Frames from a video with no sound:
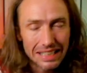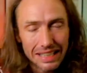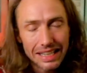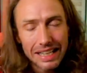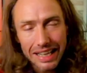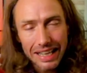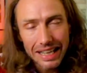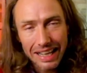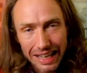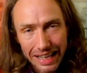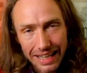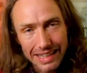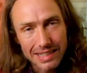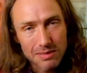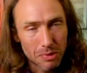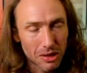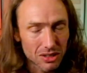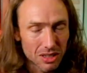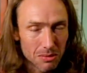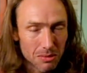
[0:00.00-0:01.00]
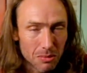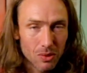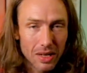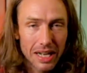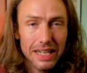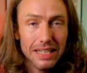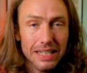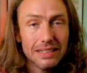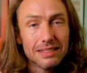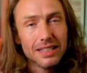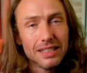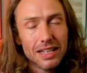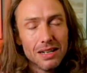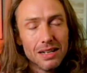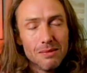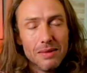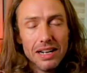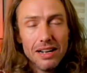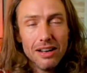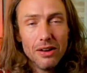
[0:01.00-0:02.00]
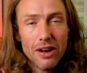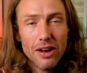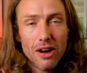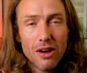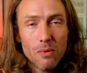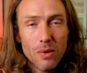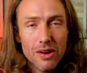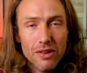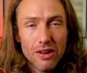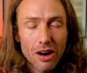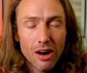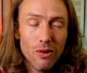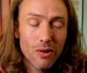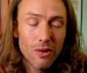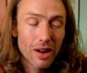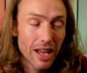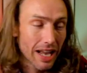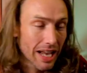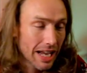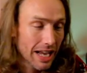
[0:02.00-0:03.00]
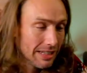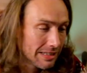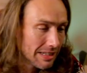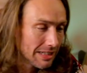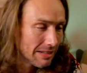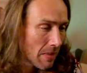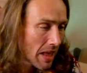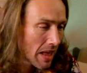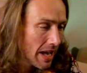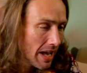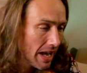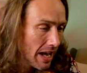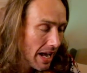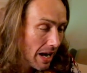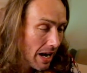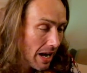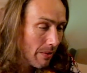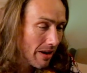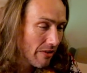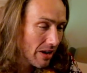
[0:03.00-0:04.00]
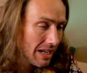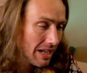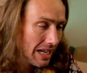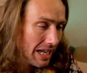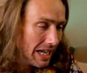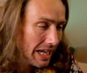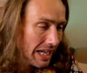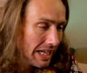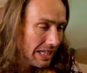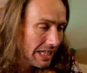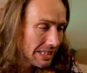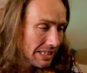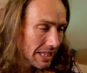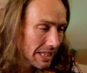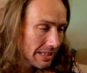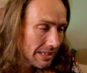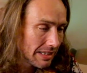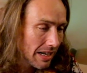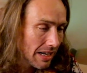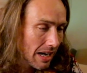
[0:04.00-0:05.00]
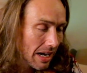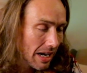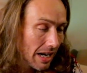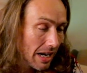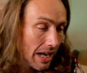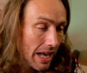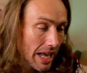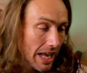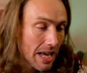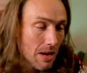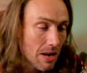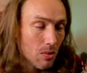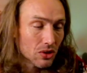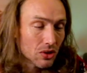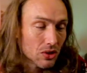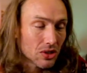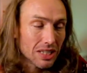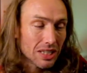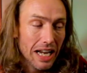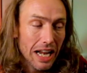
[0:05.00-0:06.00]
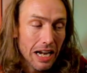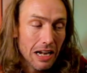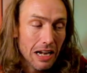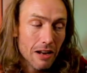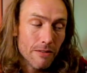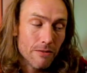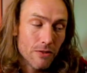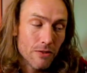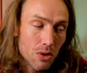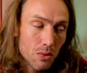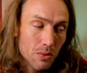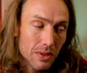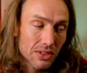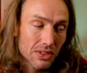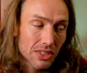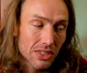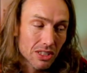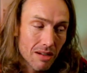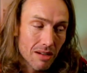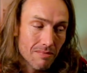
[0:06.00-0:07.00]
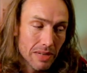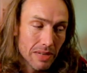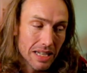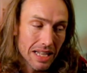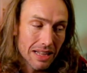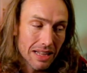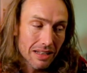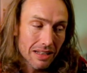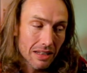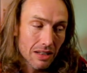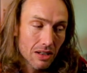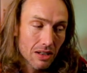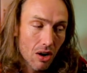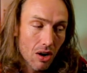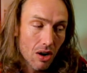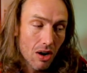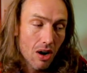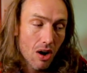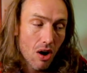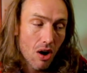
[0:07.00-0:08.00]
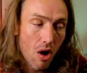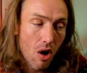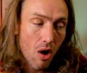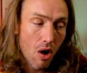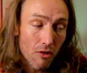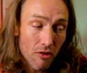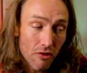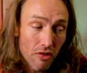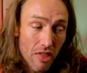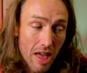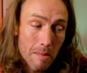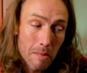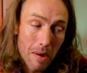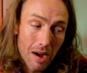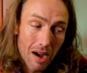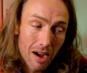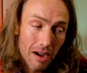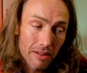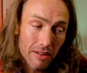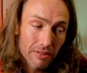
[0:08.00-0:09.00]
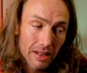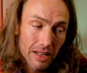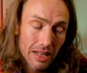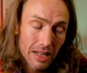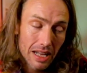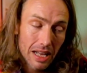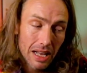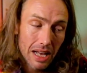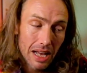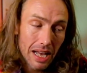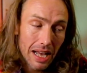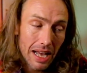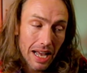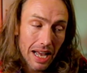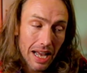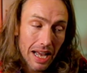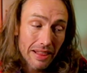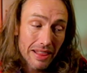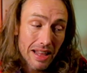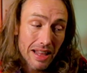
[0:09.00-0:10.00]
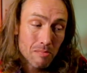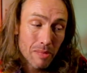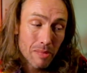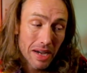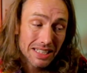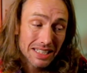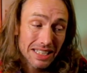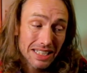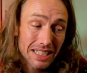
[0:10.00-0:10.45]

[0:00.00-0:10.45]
It is possible, ladies and gentlemen, and I won't hold it against him. However, he said he wants an interview with somebody that got off their path and then basically